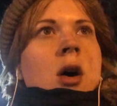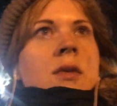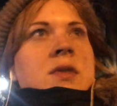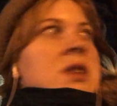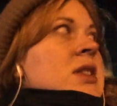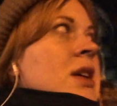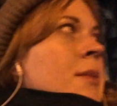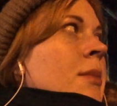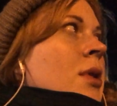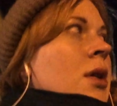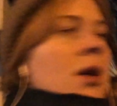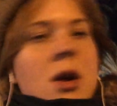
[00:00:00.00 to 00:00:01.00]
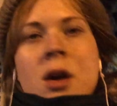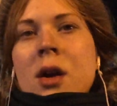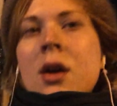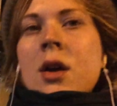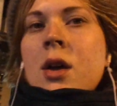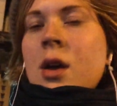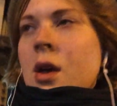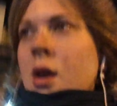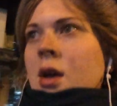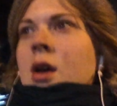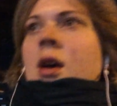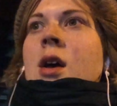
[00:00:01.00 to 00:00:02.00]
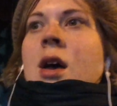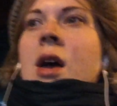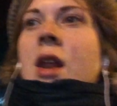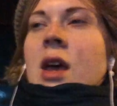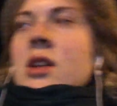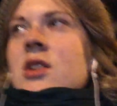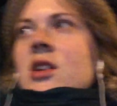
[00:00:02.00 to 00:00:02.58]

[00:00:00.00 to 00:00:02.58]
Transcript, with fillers: of December, and I